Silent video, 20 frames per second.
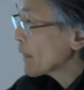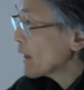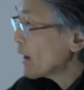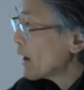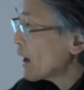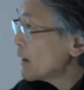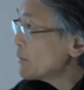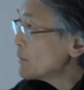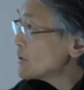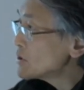
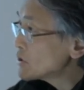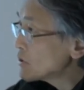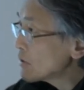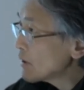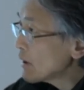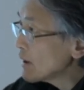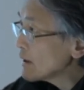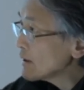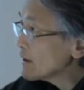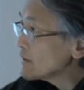
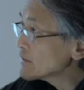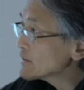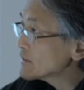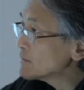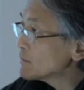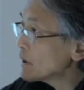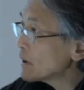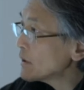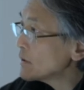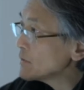arbitrarily
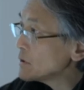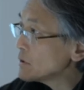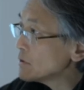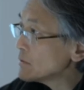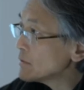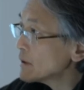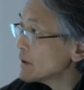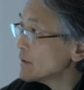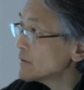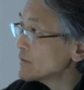small
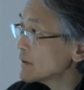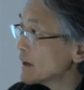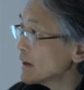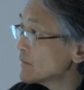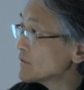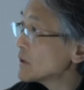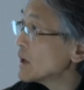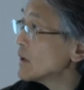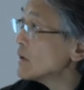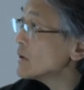nuance
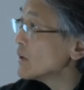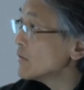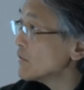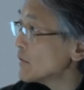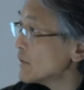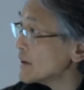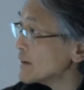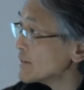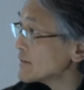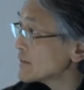of tone of
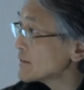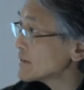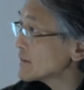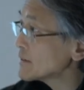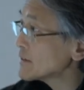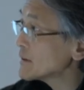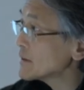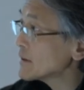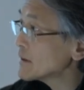voice